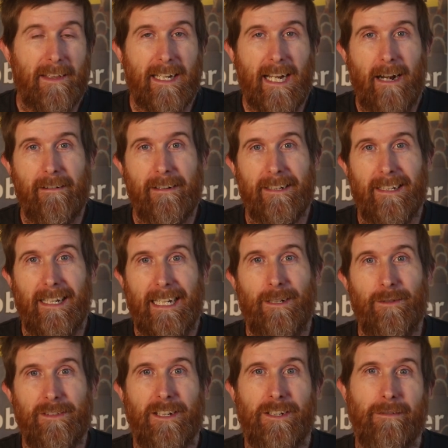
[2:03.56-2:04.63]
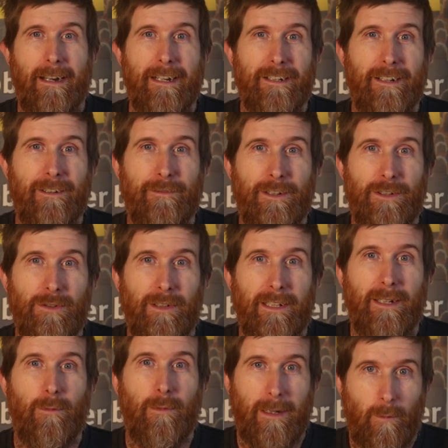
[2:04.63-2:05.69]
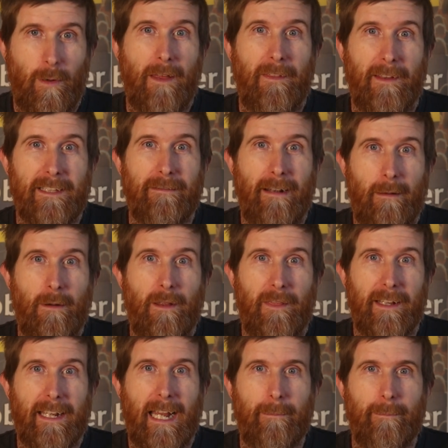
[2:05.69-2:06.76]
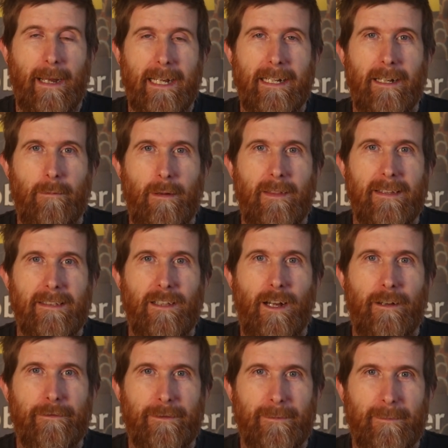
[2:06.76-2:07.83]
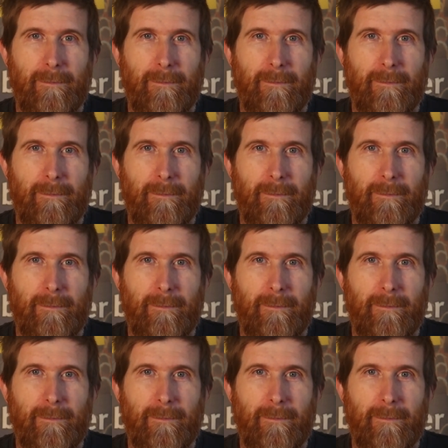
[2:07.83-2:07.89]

the current legal situation for Julian, where things are at with the campaign and with his life.